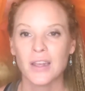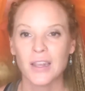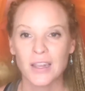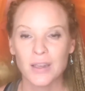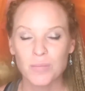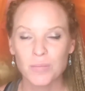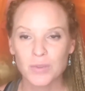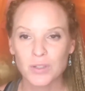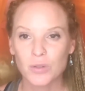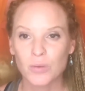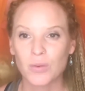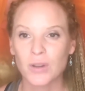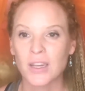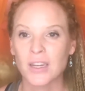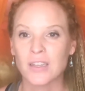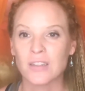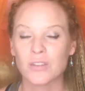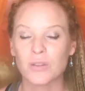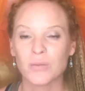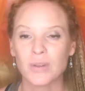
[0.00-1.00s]
in
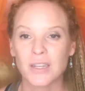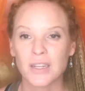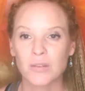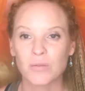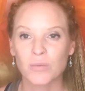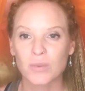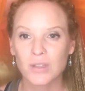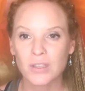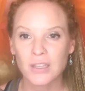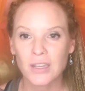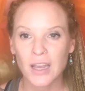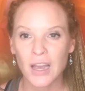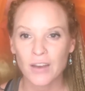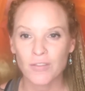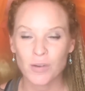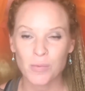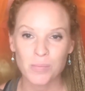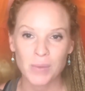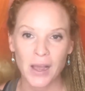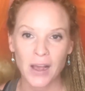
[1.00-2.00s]
between so we can really
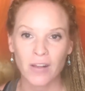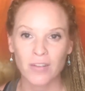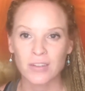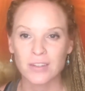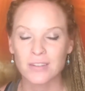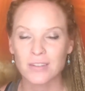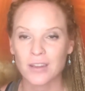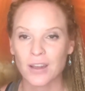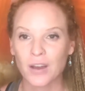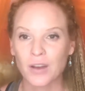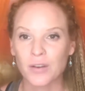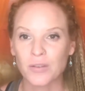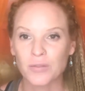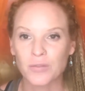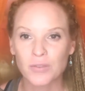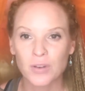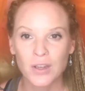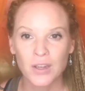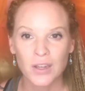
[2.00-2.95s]
have a balance of